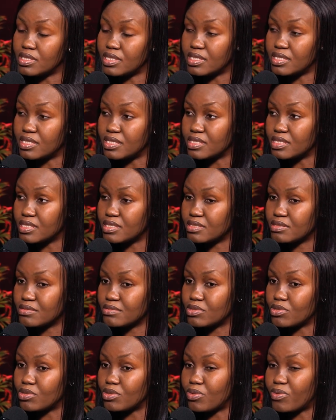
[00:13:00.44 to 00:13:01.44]
is,
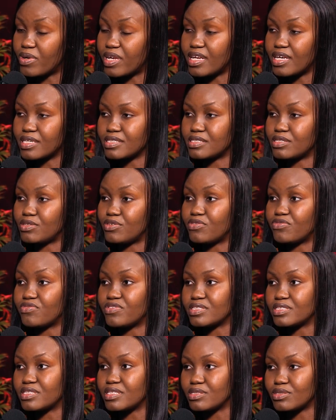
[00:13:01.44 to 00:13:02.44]
Tolu, when last did you
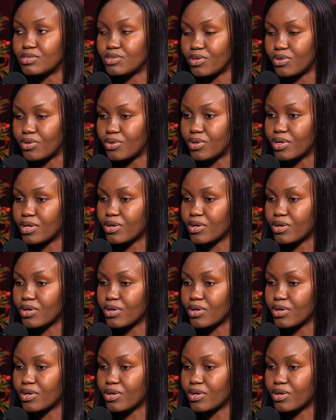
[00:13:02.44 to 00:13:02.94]
visit your